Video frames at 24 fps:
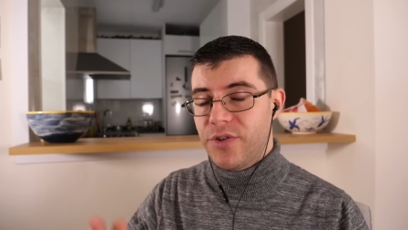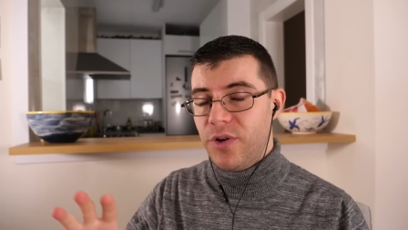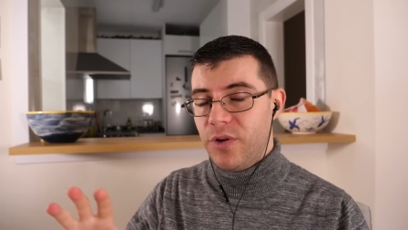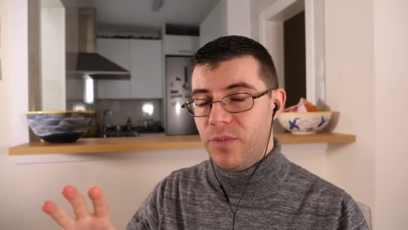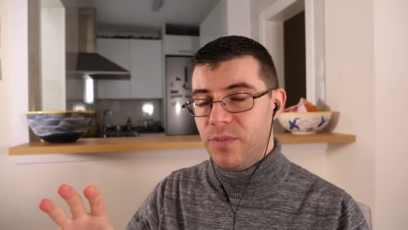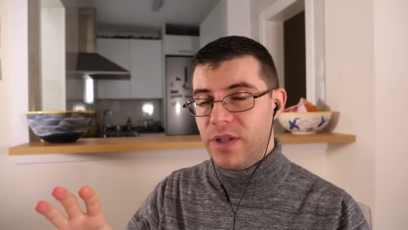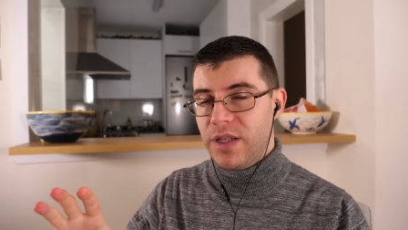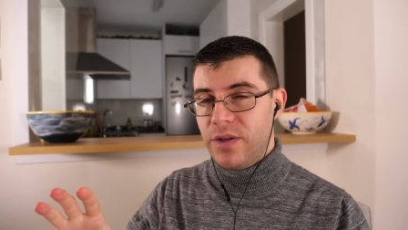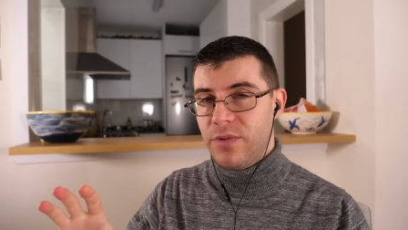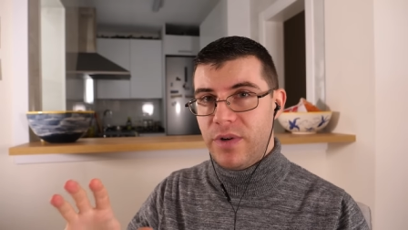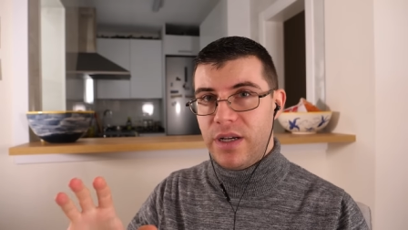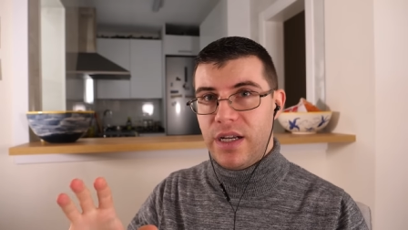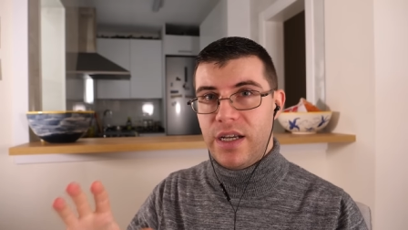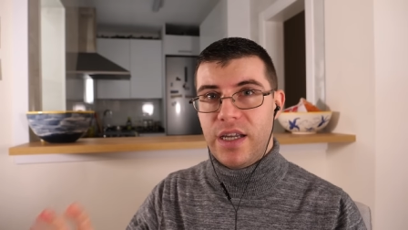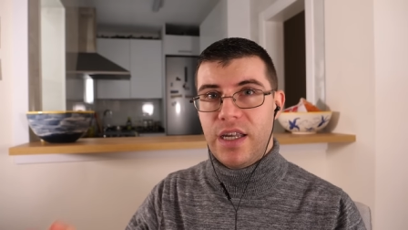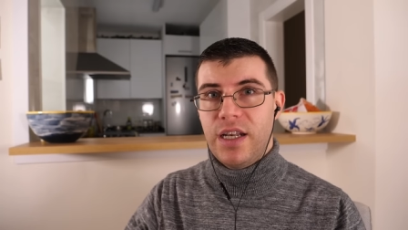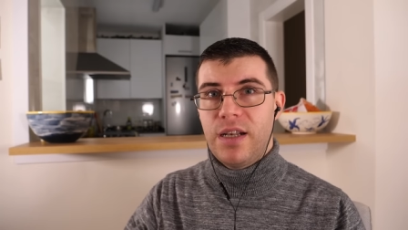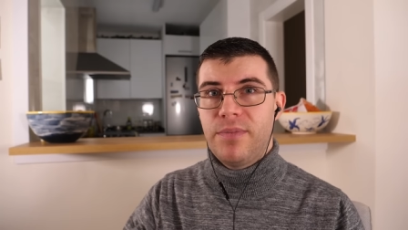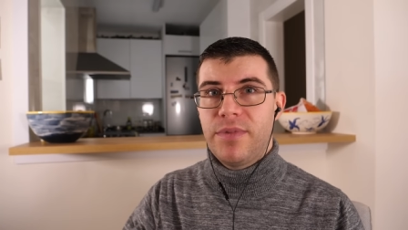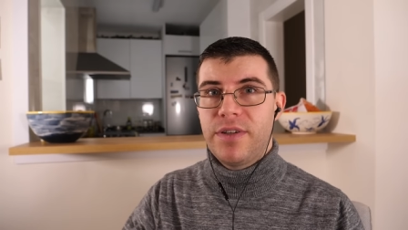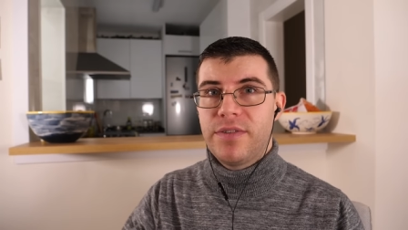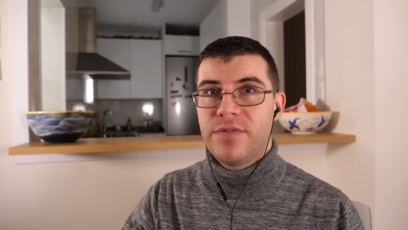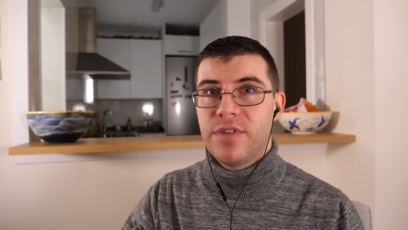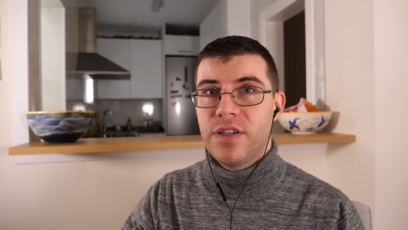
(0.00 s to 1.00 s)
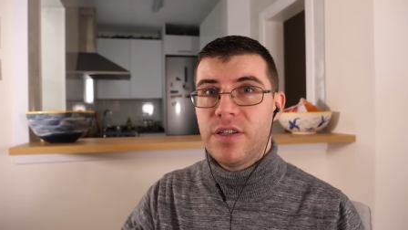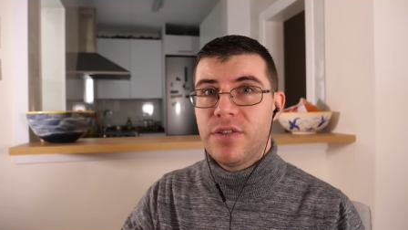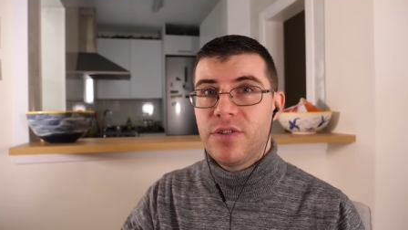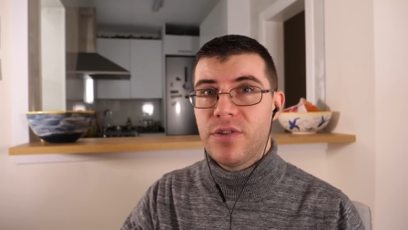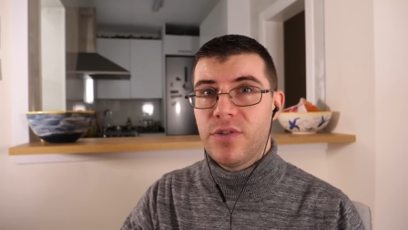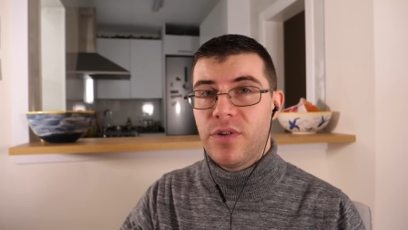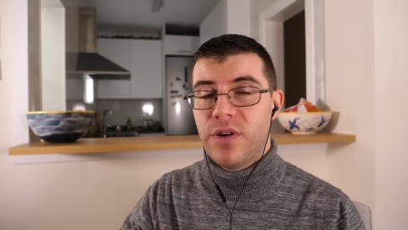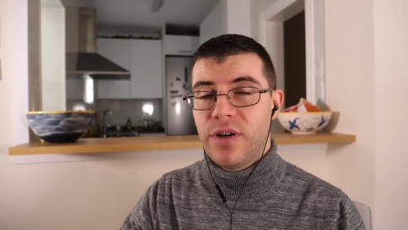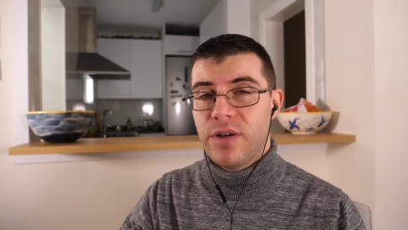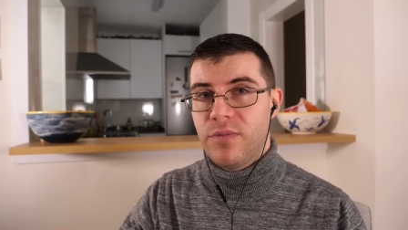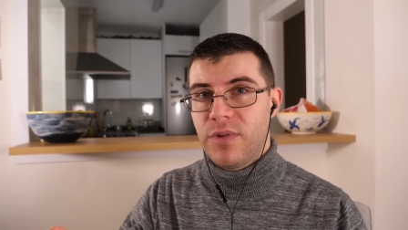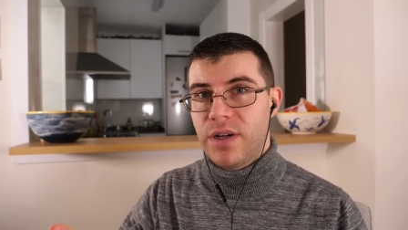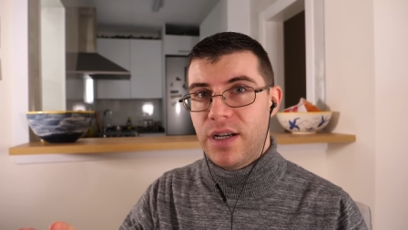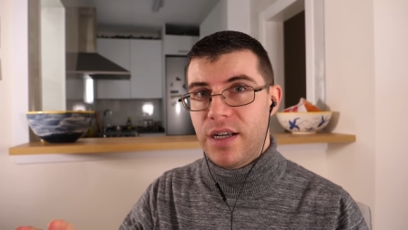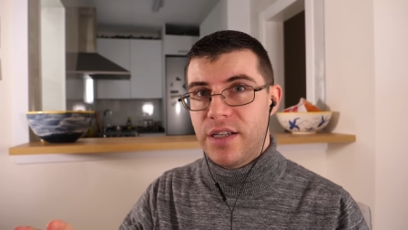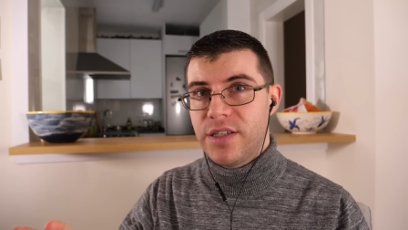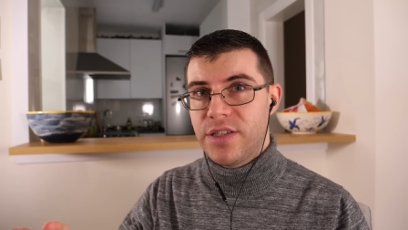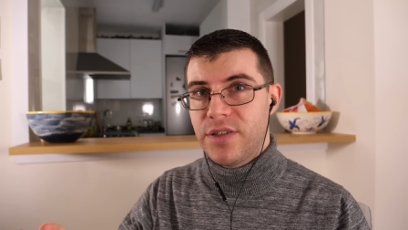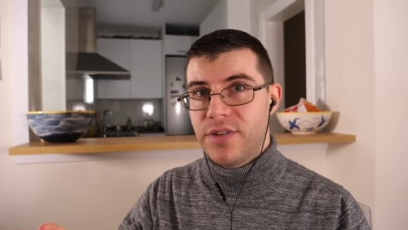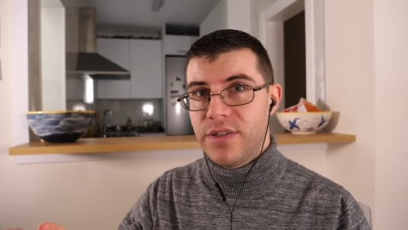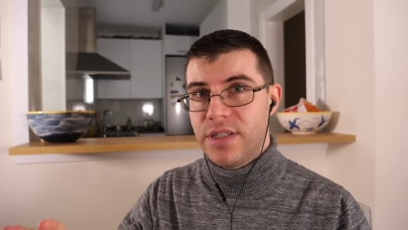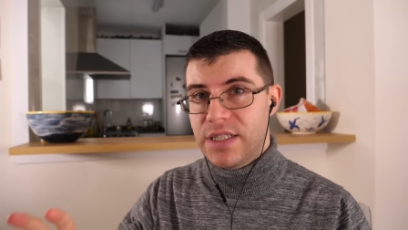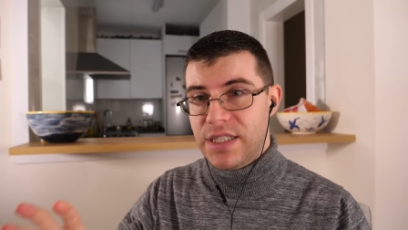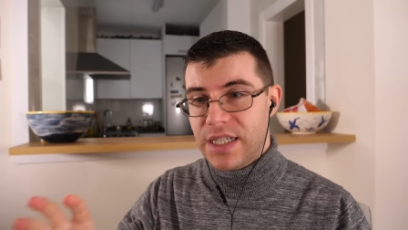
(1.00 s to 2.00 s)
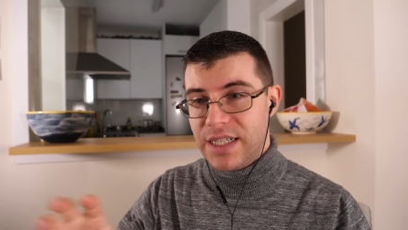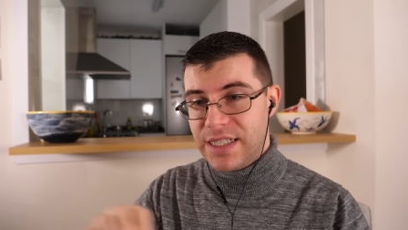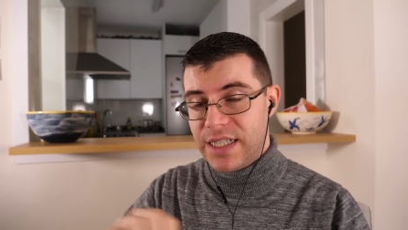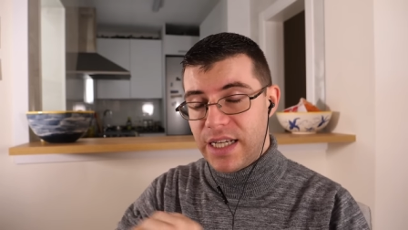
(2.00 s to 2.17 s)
normally when I get a beef tenderloin, what I do is I